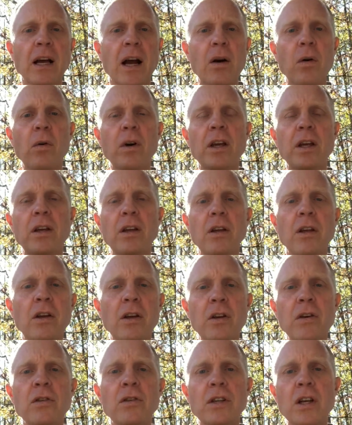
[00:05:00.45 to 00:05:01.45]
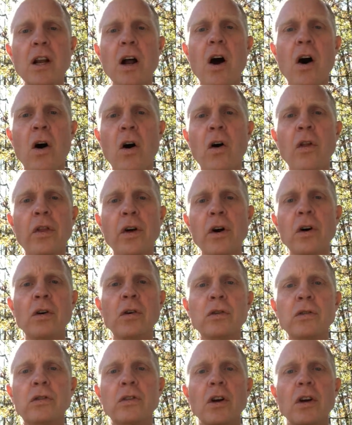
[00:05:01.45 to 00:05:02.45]
How are we using all
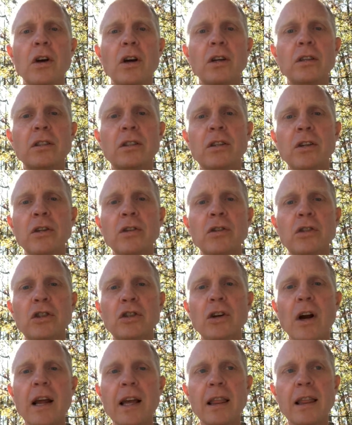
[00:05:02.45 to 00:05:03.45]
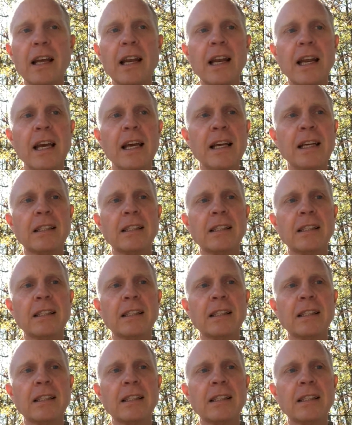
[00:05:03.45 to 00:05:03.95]
those to strengthen his